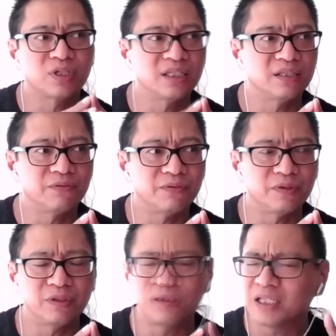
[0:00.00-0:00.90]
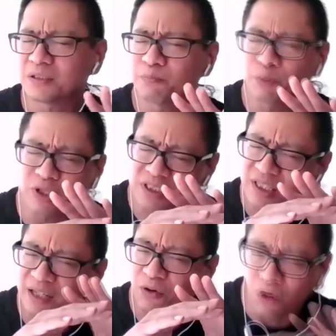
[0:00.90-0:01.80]
at it. Let's put
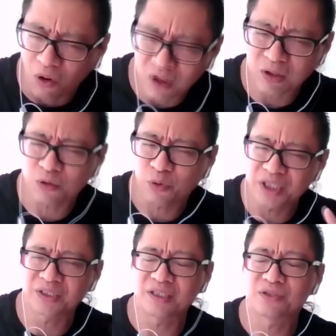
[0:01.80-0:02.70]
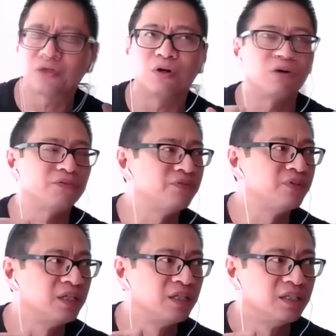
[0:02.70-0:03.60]
aside all questions of
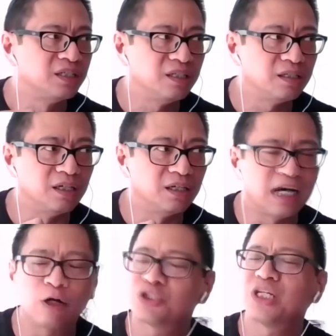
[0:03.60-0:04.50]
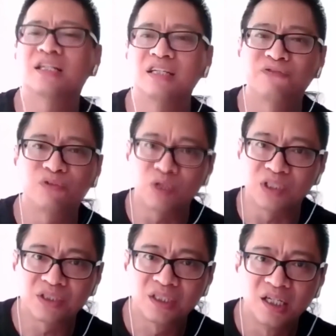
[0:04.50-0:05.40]
outside
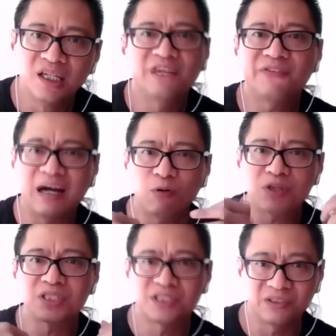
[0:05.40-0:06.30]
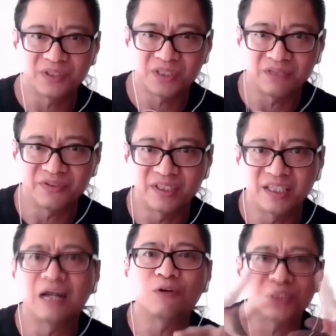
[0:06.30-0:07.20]
influence. If I was a civil servant
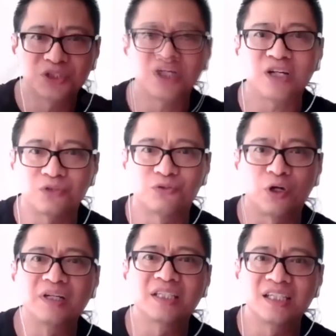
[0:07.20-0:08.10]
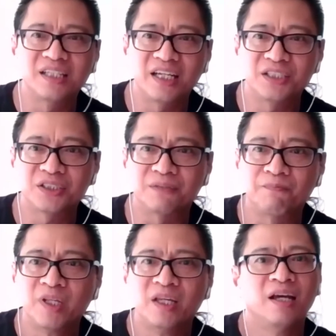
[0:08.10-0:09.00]
and I was in charge of drawing
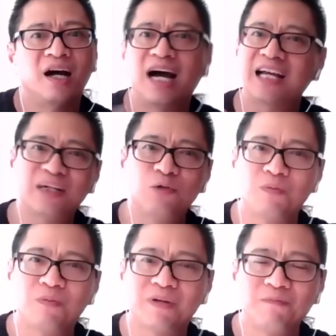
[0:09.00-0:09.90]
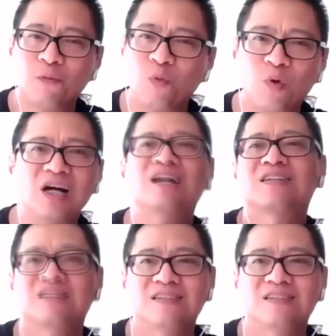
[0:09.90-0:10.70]
delineation, I can work